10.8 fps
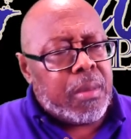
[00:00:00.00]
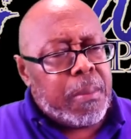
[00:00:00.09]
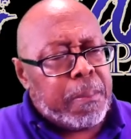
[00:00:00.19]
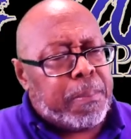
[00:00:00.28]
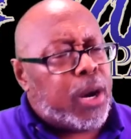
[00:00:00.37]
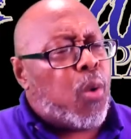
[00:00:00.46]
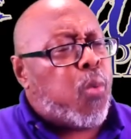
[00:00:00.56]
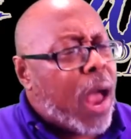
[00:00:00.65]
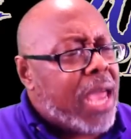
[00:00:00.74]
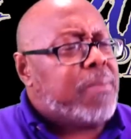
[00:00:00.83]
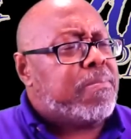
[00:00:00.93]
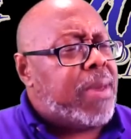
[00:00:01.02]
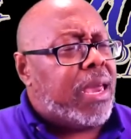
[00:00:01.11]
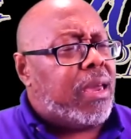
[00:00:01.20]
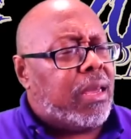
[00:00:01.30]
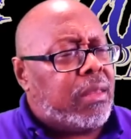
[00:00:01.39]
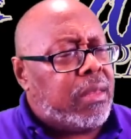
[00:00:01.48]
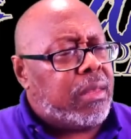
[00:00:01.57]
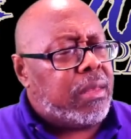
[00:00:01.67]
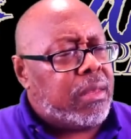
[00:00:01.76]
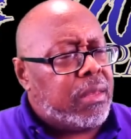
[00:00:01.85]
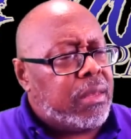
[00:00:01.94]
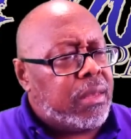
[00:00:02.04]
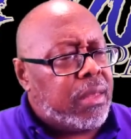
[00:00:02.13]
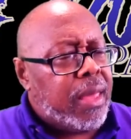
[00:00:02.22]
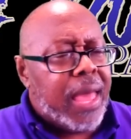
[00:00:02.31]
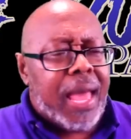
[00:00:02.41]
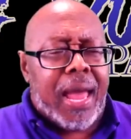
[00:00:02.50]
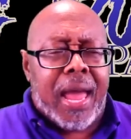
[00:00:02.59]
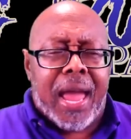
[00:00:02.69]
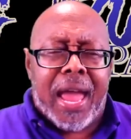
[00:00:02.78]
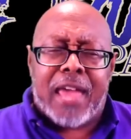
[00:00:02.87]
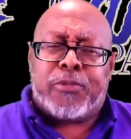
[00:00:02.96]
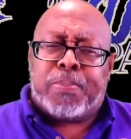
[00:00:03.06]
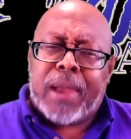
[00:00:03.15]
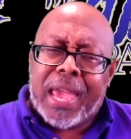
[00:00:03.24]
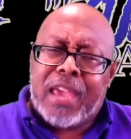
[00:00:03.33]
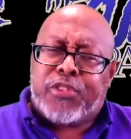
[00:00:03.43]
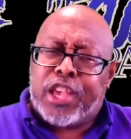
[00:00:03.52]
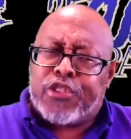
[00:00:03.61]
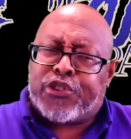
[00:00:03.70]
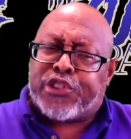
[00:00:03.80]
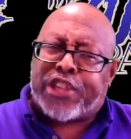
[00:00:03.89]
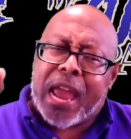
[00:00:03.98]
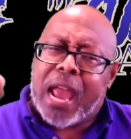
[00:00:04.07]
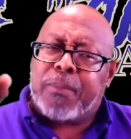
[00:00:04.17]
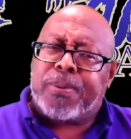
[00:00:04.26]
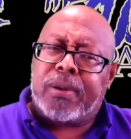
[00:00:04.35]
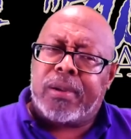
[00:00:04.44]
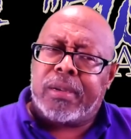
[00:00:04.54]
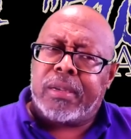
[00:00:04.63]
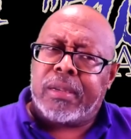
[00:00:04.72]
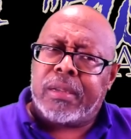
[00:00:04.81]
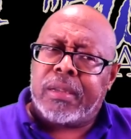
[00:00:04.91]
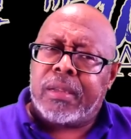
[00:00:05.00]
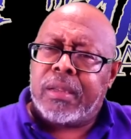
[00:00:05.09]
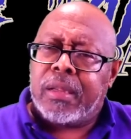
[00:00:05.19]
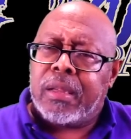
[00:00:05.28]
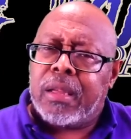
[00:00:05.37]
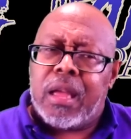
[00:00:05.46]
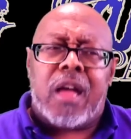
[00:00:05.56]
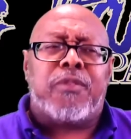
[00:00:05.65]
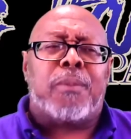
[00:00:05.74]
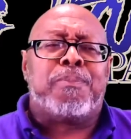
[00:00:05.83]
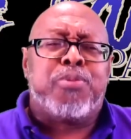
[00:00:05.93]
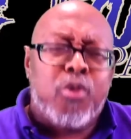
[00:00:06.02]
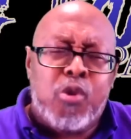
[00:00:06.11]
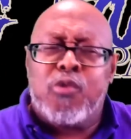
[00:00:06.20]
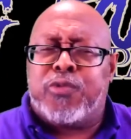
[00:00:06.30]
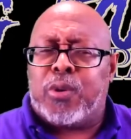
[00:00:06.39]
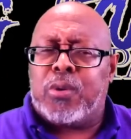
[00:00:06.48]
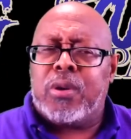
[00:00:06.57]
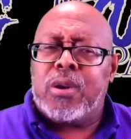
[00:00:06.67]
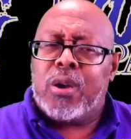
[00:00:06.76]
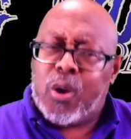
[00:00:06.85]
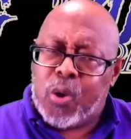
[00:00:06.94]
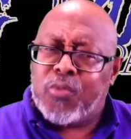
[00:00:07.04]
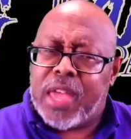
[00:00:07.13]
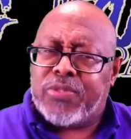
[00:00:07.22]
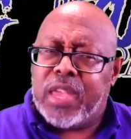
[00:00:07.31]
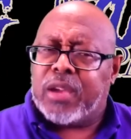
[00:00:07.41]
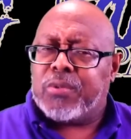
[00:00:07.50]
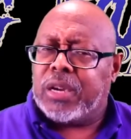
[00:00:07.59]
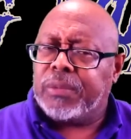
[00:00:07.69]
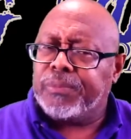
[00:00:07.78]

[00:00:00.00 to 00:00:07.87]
But a white man has placed his stamp of approval on that nigga.